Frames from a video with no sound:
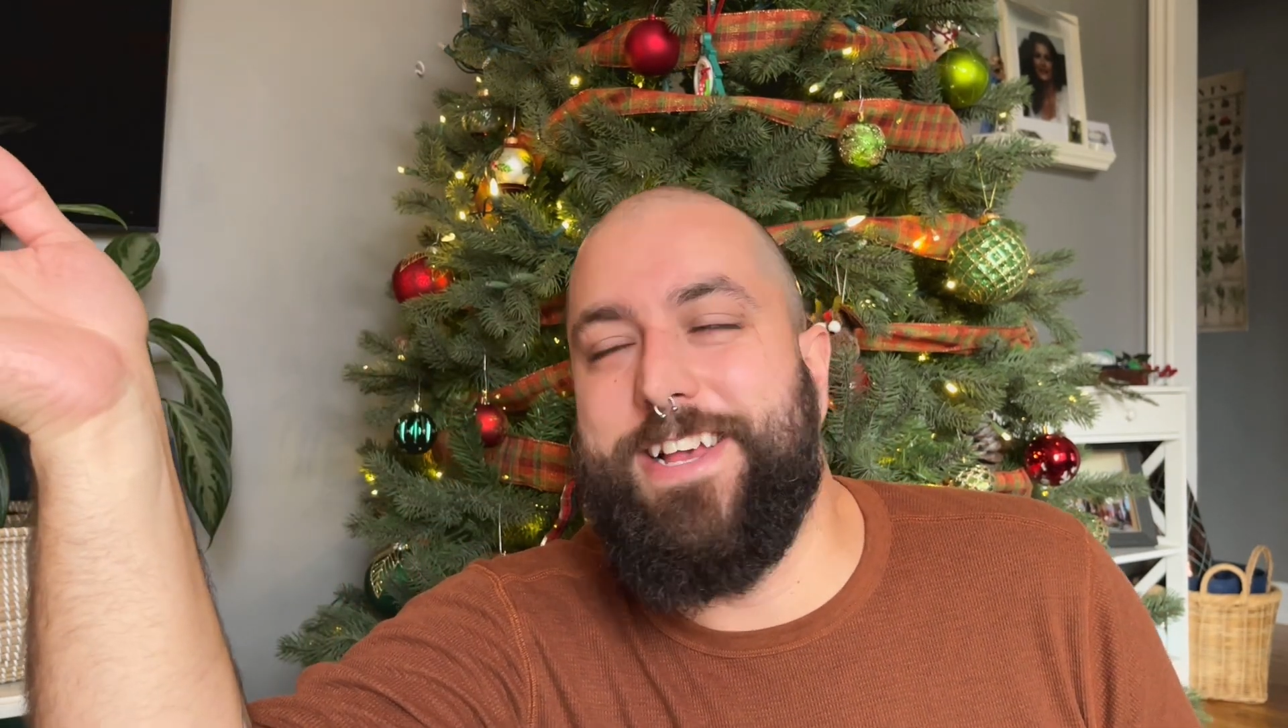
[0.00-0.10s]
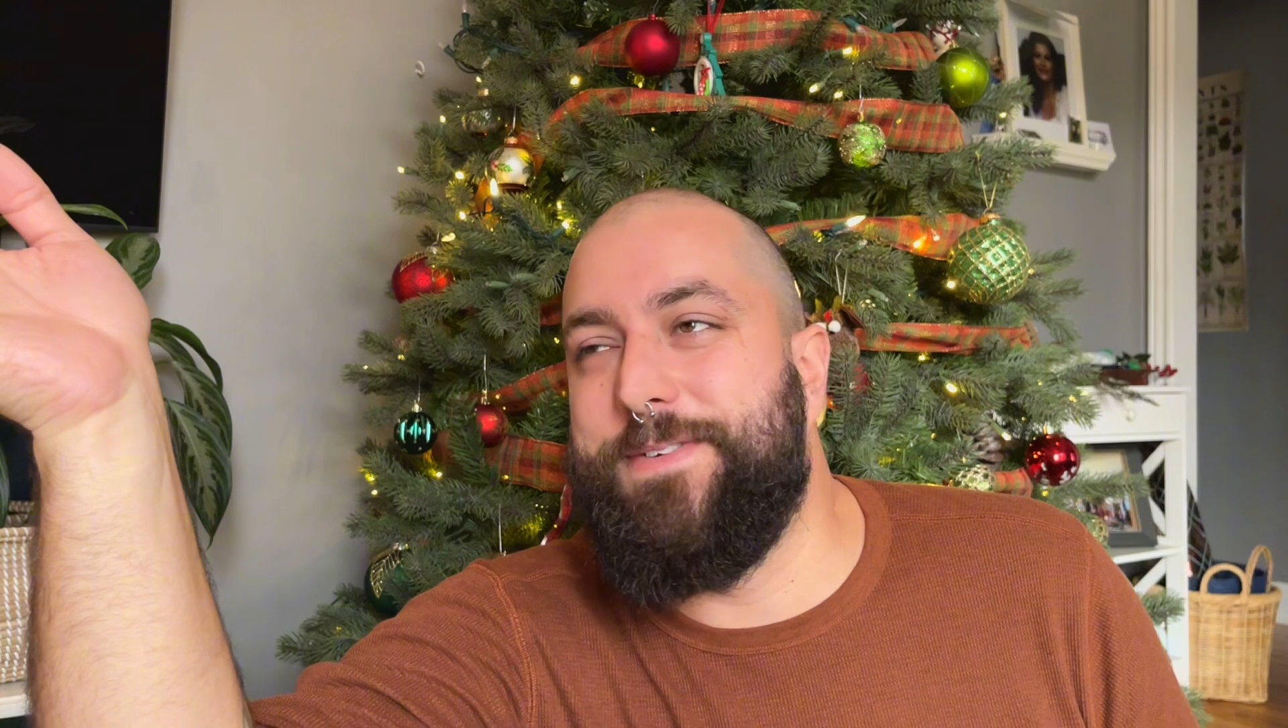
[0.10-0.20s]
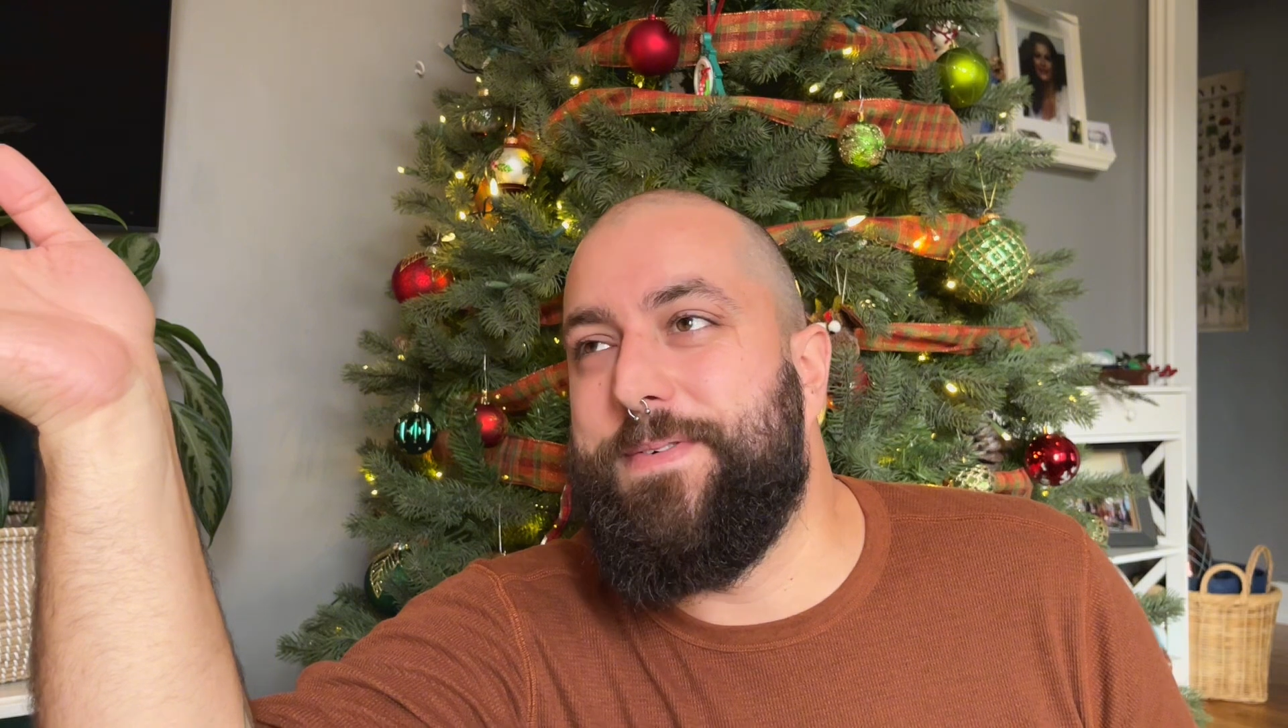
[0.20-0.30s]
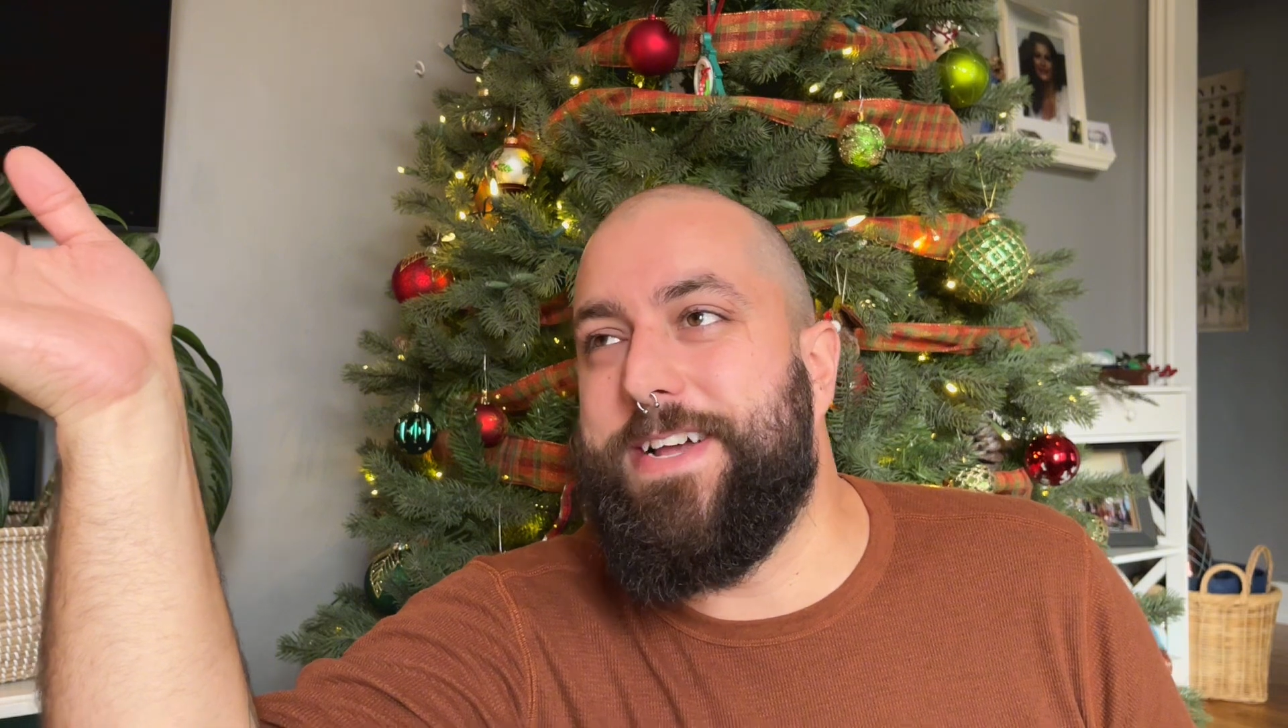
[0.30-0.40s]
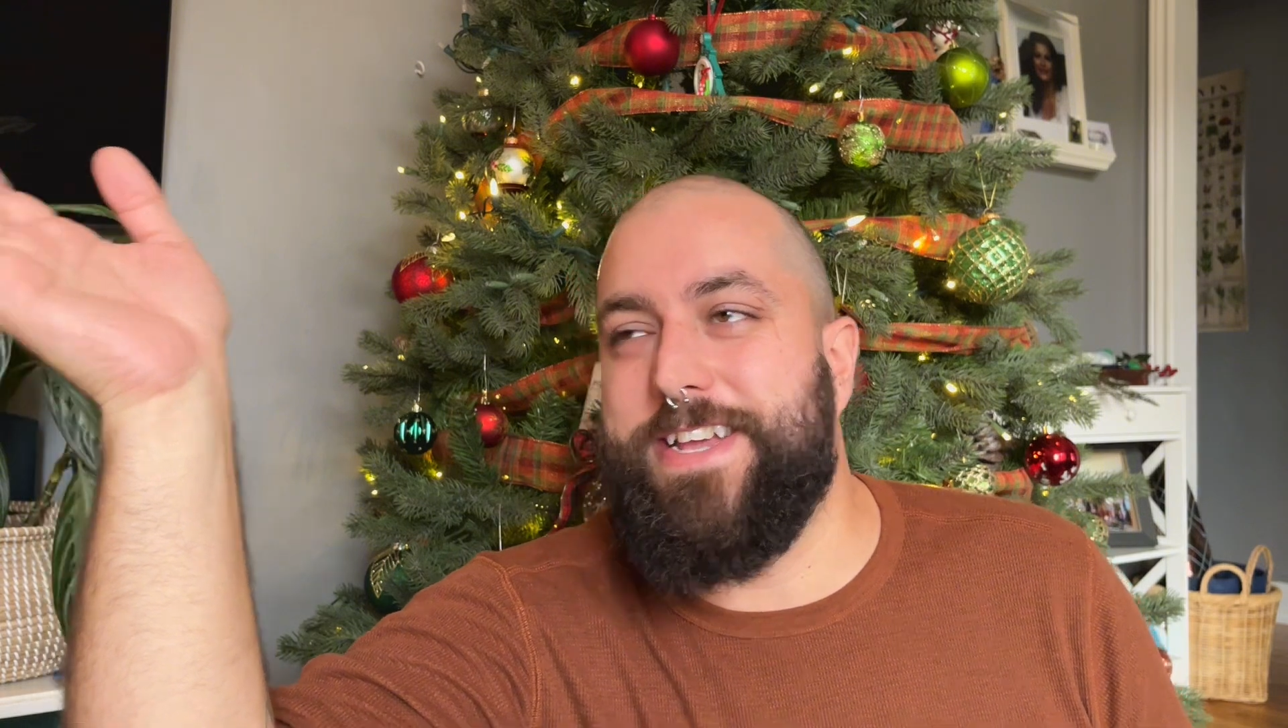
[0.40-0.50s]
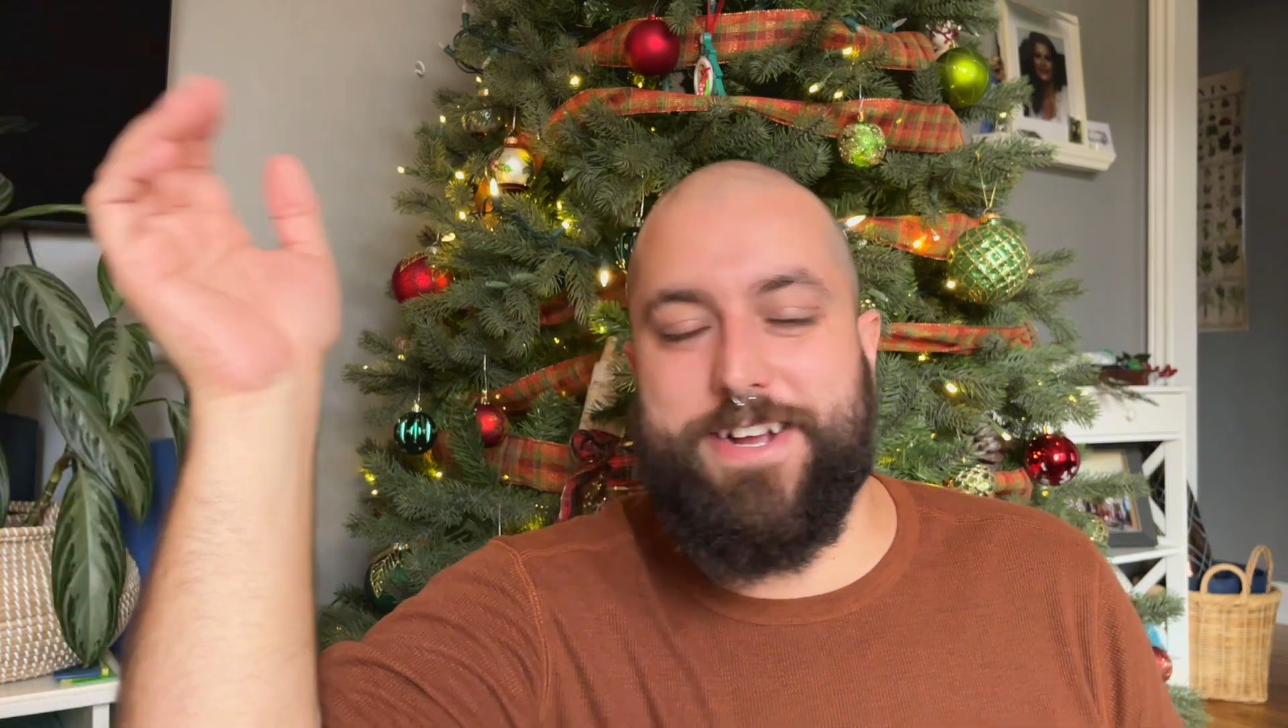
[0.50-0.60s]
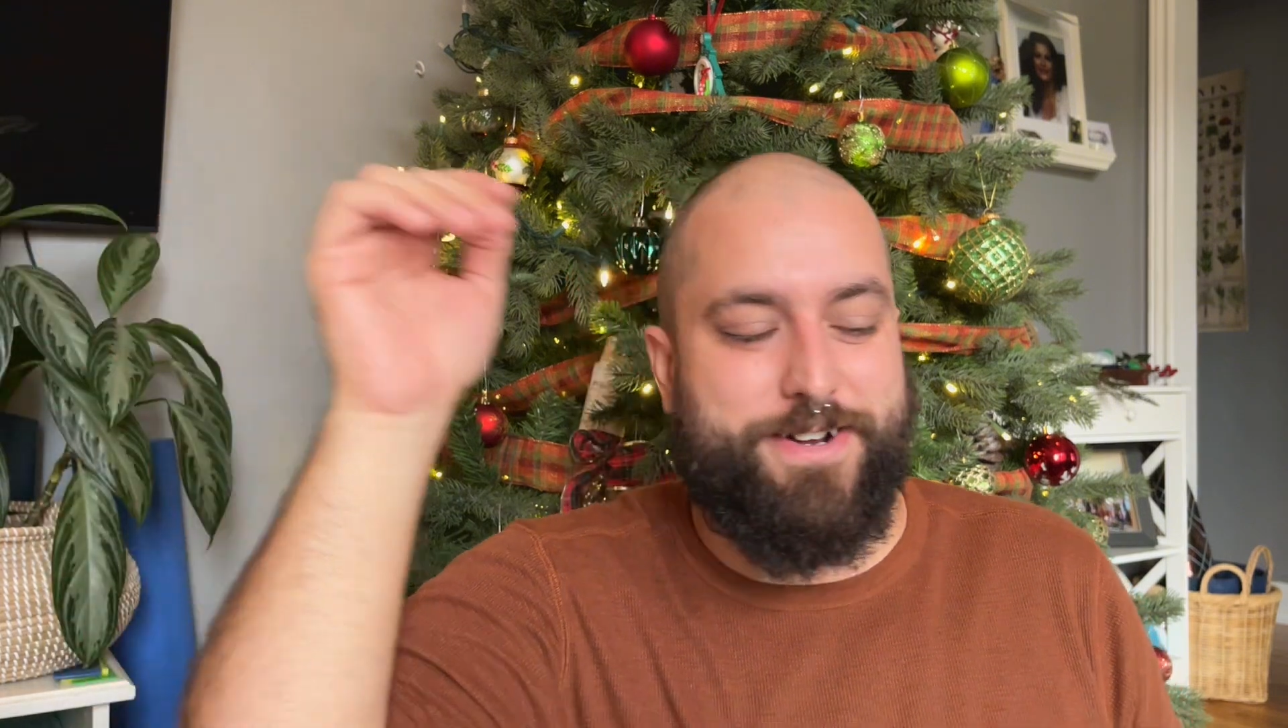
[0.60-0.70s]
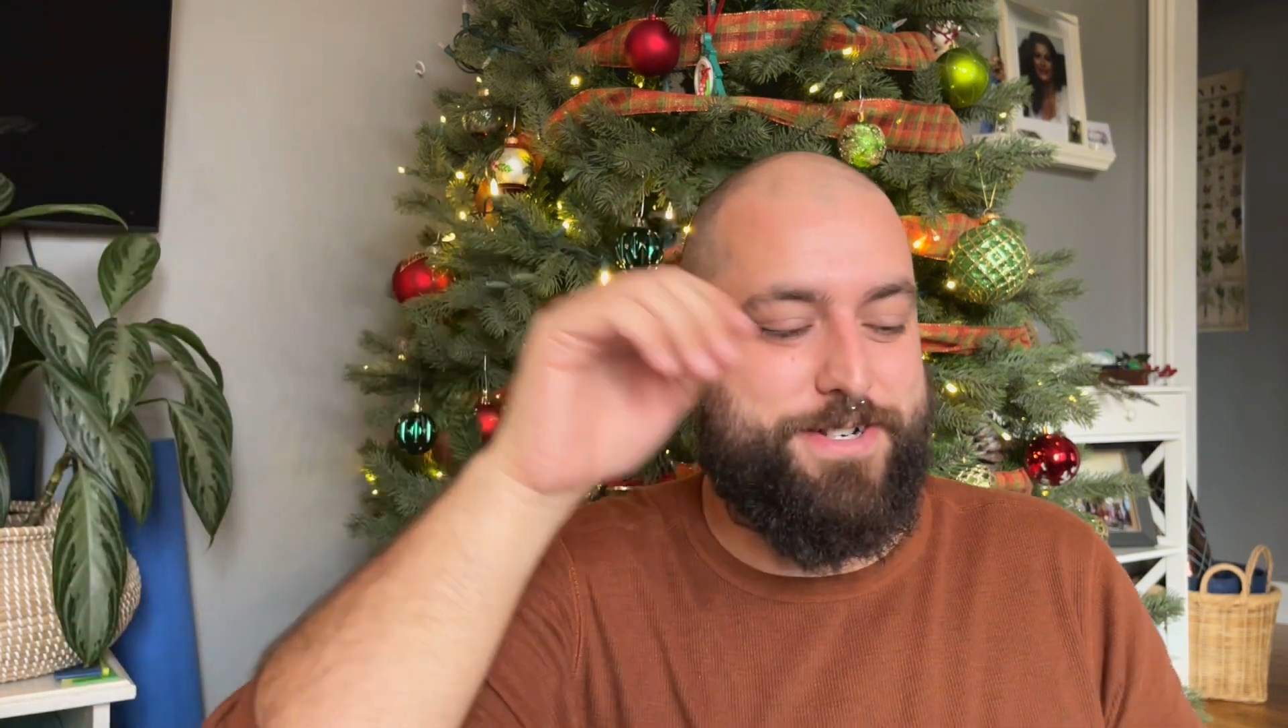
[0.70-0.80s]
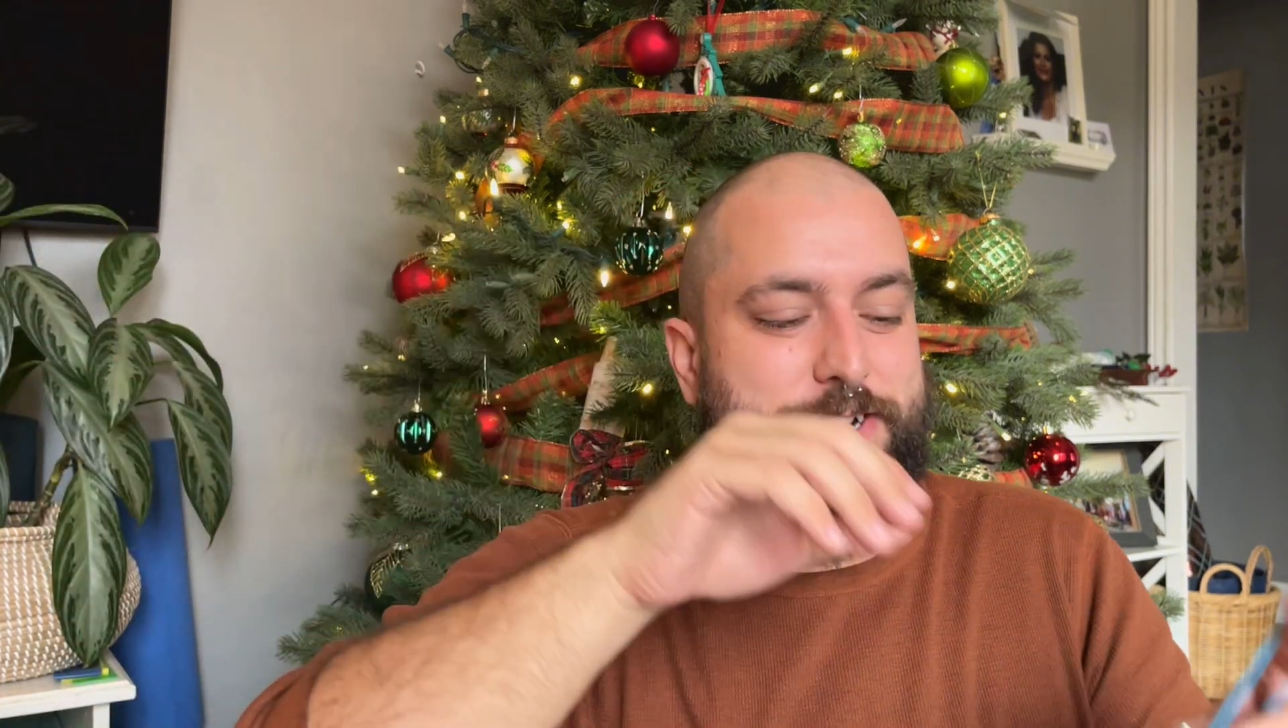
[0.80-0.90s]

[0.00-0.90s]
my yarn